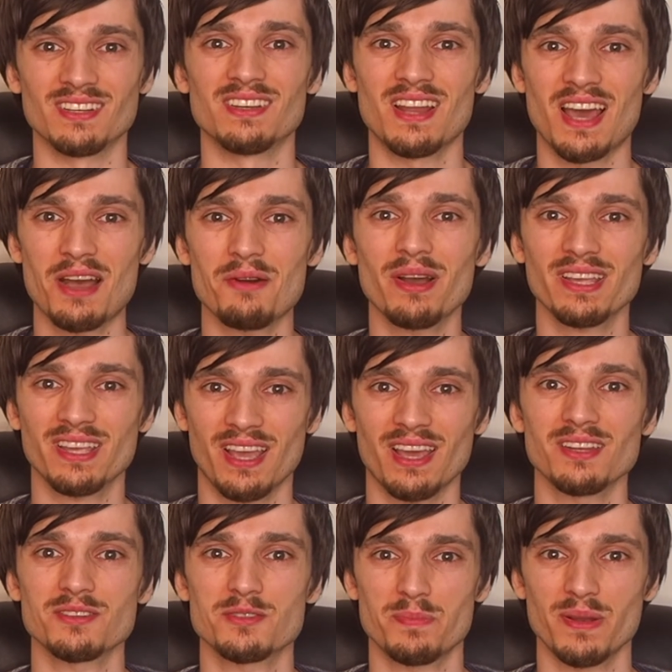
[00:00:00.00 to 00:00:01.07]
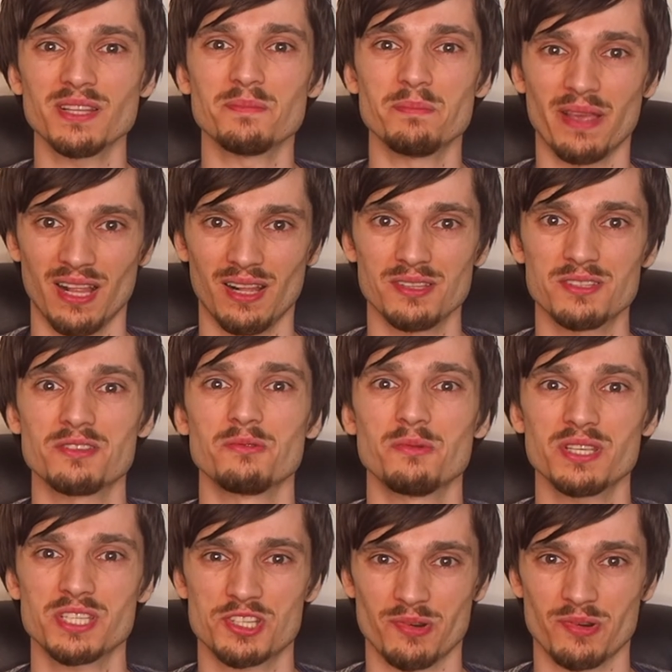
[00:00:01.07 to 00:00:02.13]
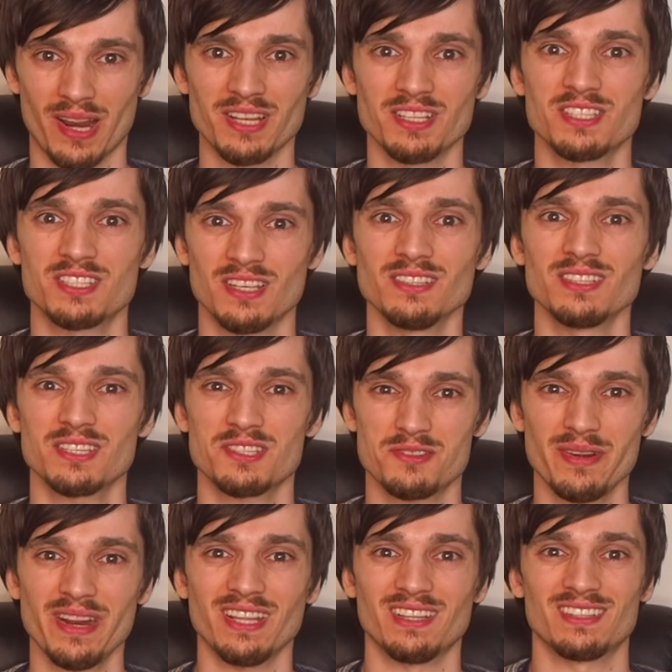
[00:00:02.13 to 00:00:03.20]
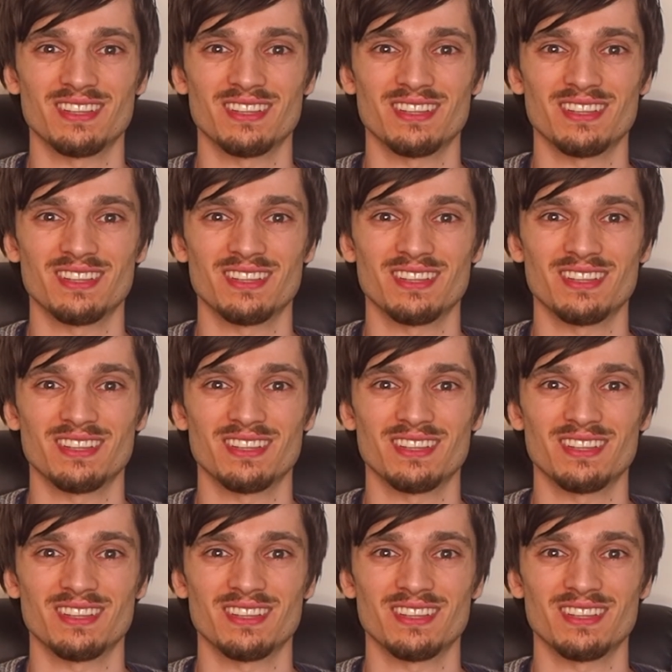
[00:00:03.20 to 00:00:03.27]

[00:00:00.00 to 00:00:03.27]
Now I can split bills with strangers in the street.